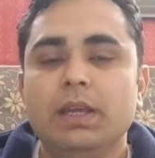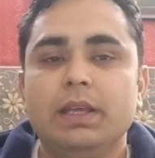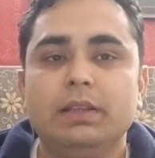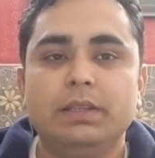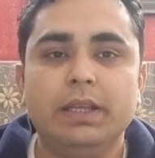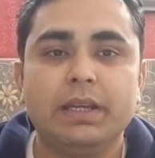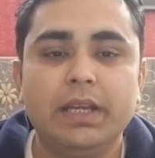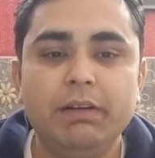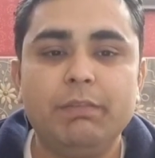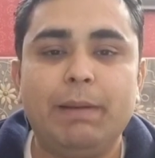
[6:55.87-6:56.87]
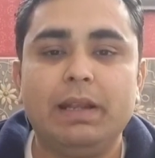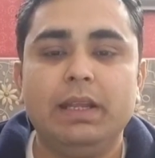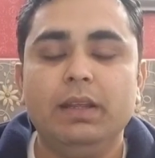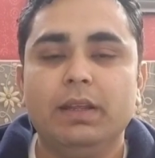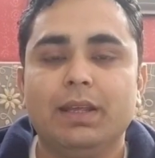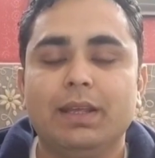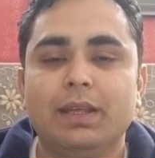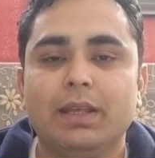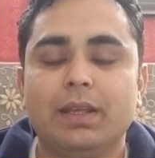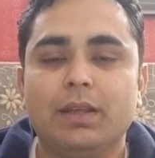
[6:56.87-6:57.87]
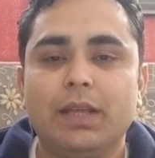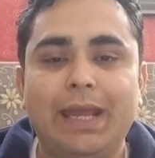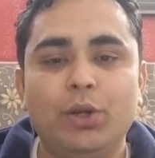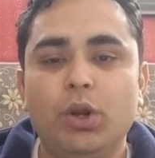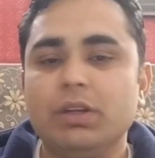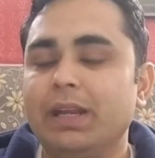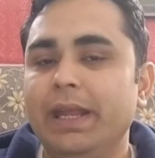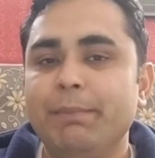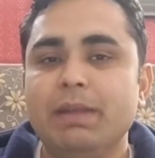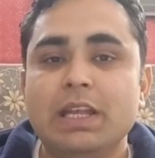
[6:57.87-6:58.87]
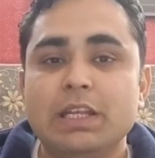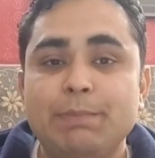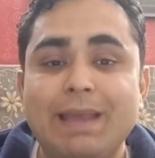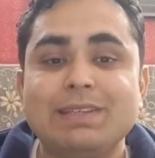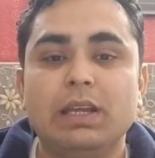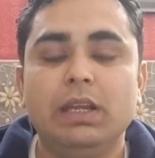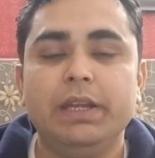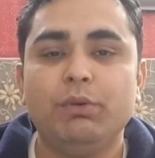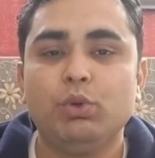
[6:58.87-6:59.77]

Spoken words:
The aggrieved party cannot claim special leave to